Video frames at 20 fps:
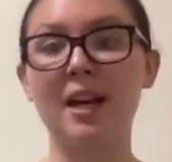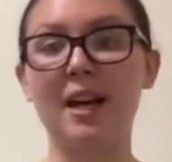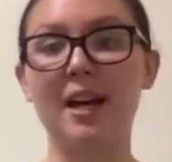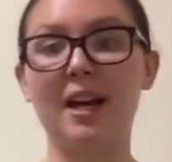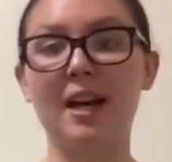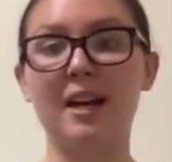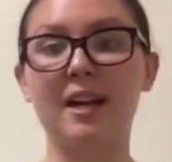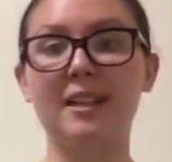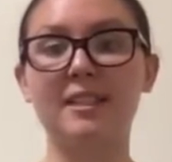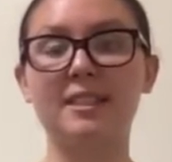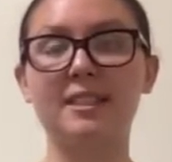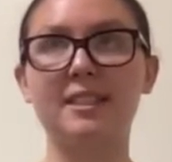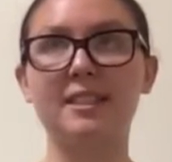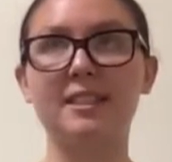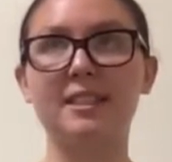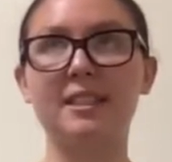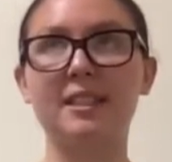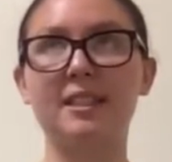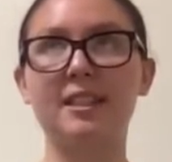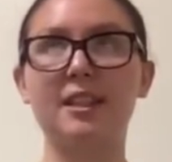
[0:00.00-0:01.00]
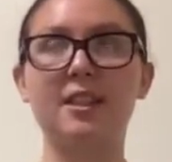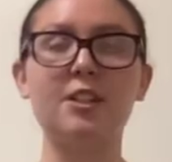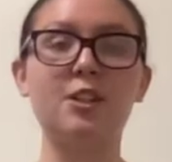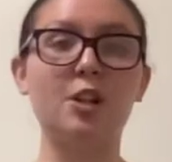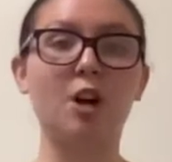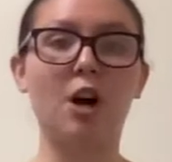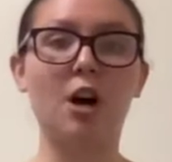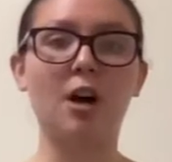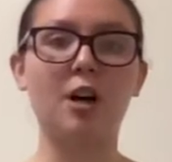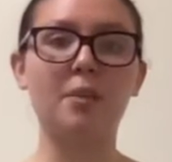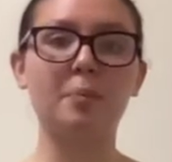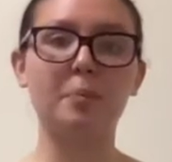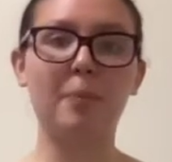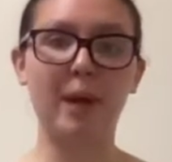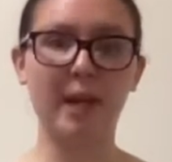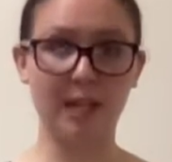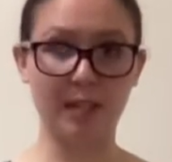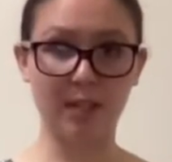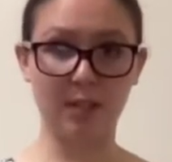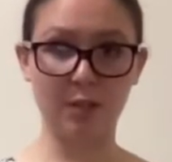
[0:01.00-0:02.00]
And they're not
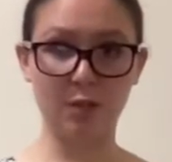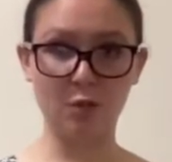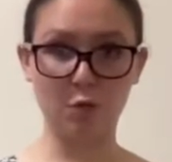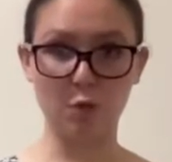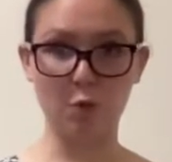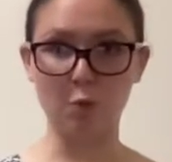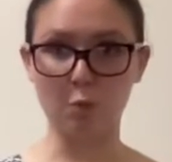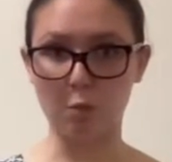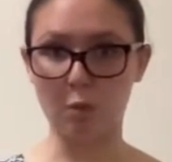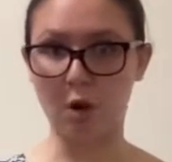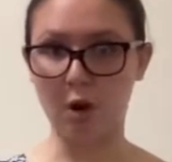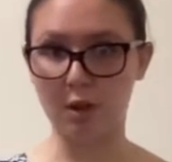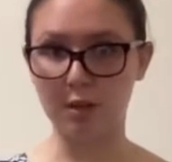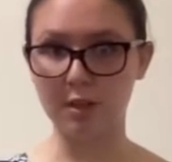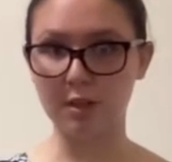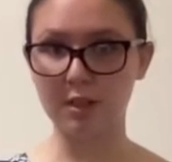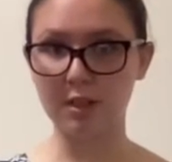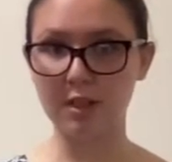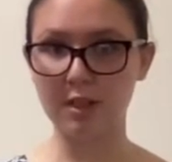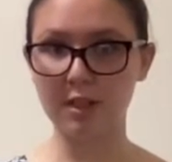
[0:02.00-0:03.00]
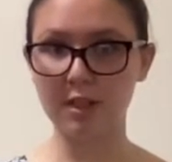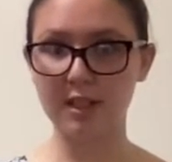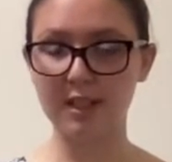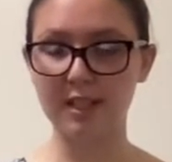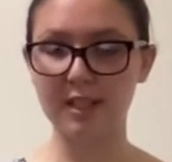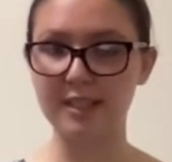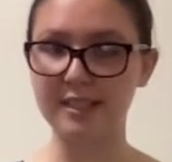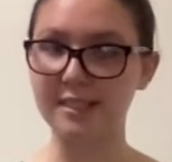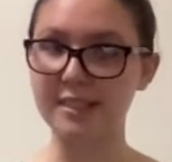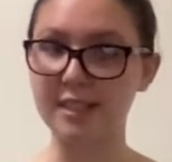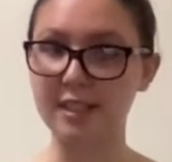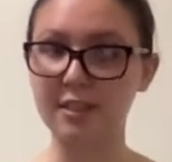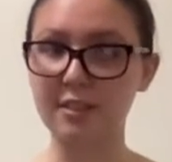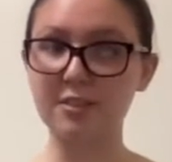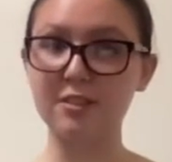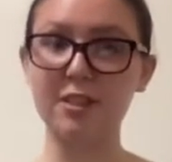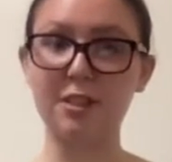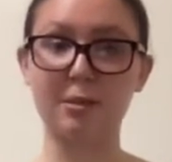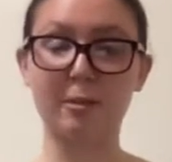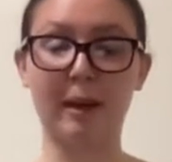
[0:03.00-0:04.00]
paying for water
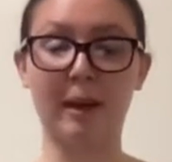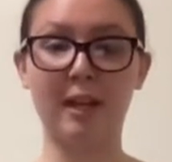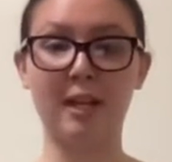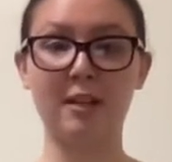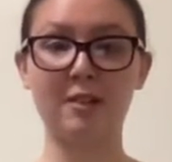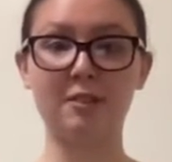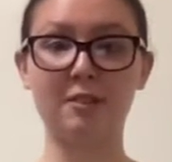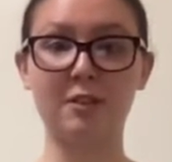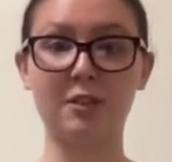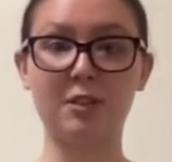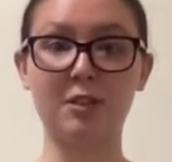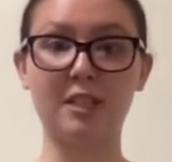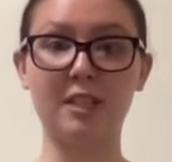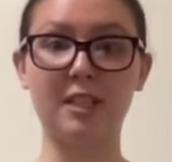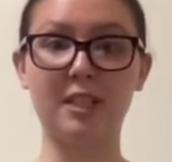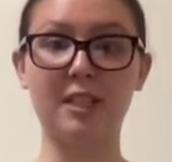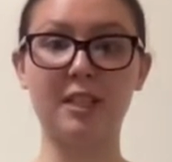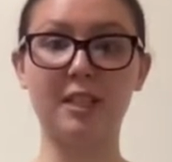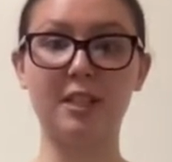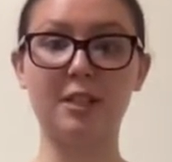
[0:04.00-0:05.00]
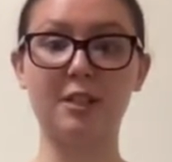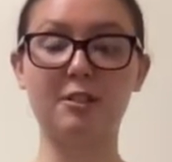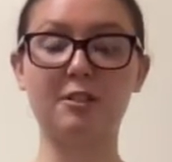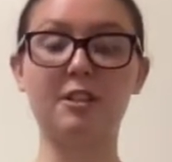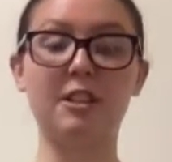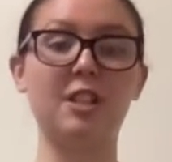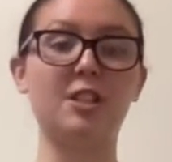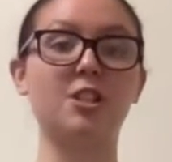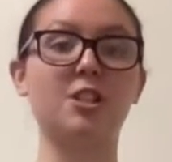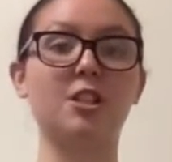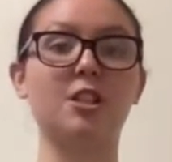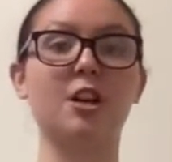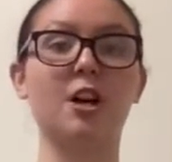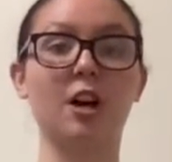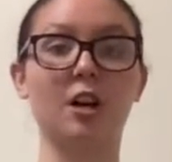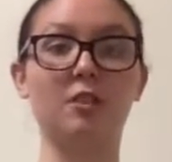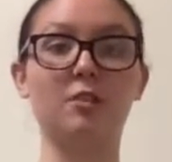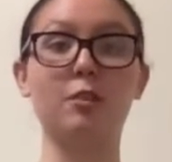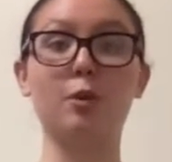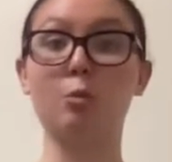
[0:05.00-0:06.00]
itself, they're paying for the creation
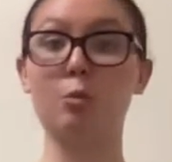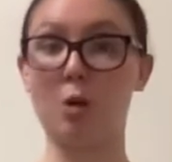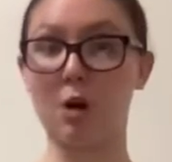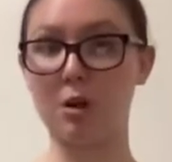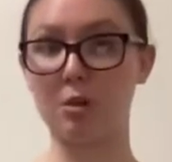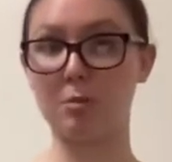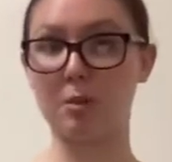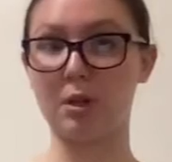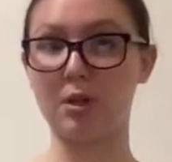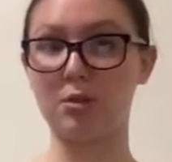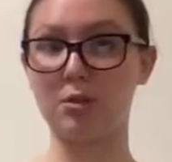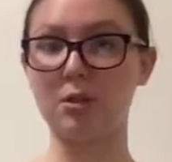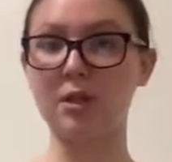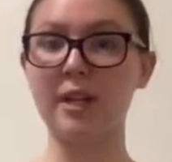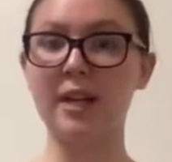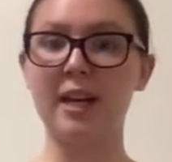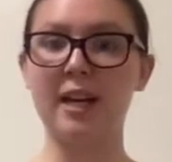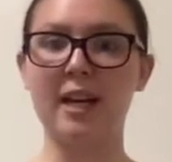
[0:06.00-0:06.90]
of the water bottle.